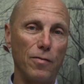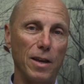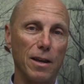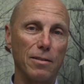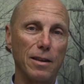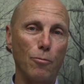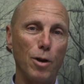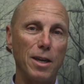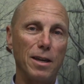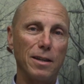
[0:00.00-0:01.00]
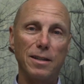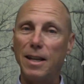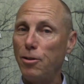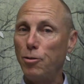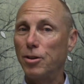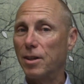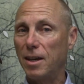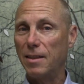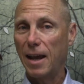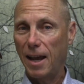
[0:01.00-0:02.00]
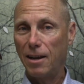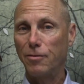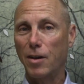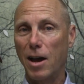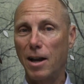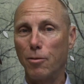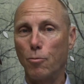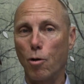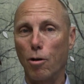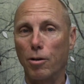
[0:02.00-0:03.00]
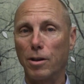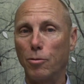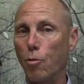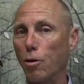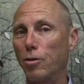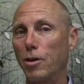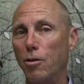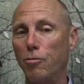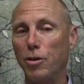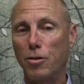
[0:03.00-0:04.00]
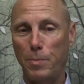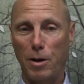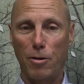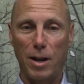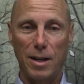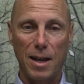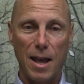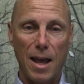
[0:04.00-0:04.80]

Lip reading: of this that we can continue to see the hand of God at work and the work of the Holy Spirit